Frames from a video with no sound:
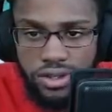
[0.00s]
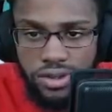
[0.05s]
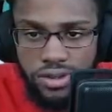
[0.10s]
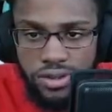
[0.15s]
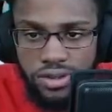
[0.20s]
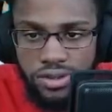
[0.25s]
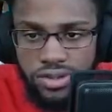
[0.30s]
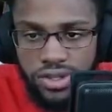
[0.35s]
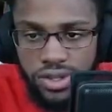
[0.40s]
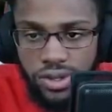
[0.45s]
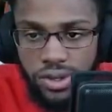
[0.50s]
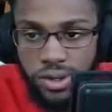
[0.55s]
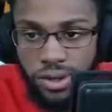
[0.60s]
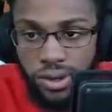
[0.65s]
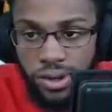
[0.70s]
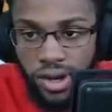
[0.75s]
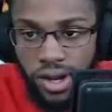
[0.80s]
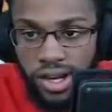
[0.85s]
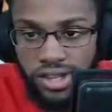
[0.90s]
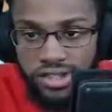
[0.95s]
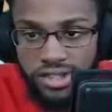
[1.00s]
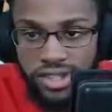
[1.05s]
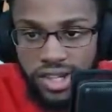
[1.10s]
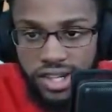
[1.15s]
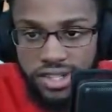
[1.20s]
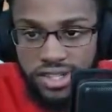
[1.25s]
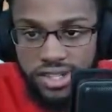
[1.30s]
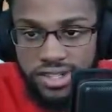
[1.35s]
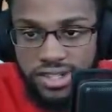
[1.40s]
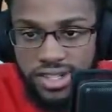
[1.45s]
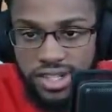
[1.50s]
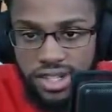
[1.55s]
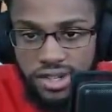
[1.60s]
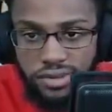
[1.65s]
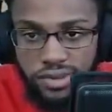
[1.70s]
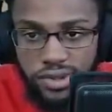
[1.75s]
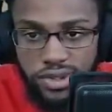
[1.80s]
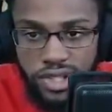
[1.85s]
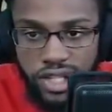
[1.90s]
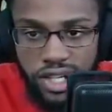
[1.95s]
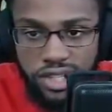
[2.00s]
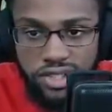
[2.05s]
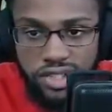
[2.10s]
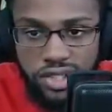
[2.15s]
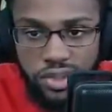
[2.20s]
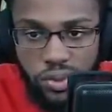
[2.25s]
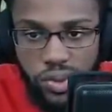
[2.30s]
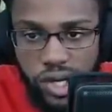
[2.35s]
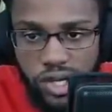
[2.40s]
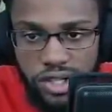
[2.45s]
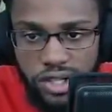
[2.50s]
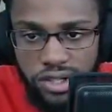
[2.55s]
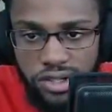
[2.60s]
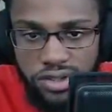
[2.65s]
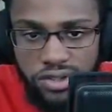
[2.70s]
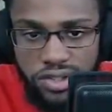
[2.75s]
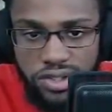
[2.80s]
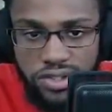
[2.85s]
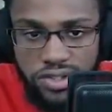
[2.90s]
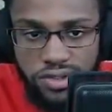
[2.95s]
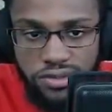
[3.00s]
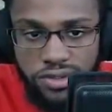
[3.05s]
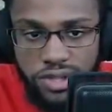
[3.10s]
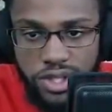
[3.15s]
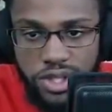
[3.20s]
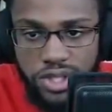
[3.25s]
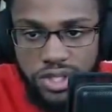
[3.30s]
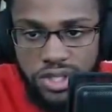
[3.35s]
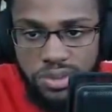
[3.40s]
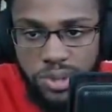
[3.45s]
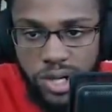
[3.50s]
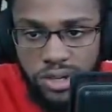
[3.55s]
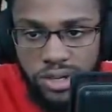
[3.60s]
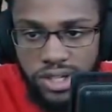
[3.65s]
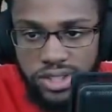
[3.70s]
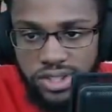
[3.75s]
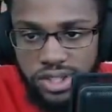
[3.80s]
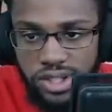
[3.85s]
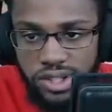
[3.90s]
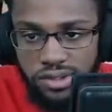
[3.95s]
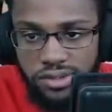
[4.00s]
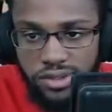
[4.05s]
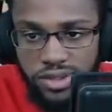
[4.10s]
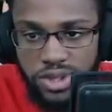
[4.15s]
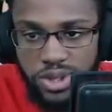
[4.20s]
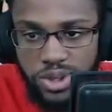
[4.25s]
So as you guys can see, if you look out to the water, there's a fishing spot right there, fishing